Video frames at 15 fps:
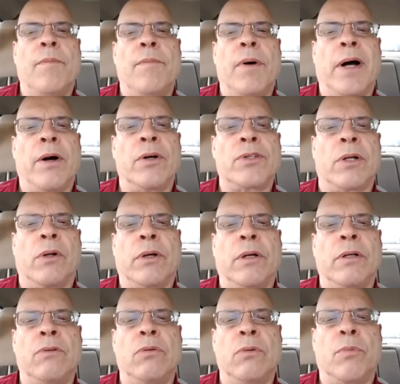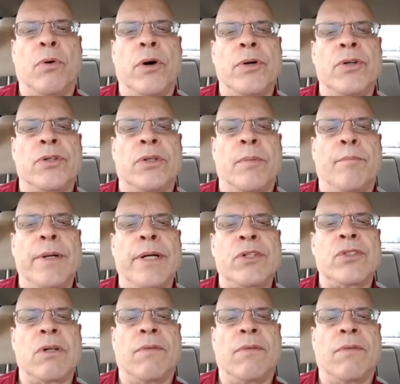buyers are looking to purchase the best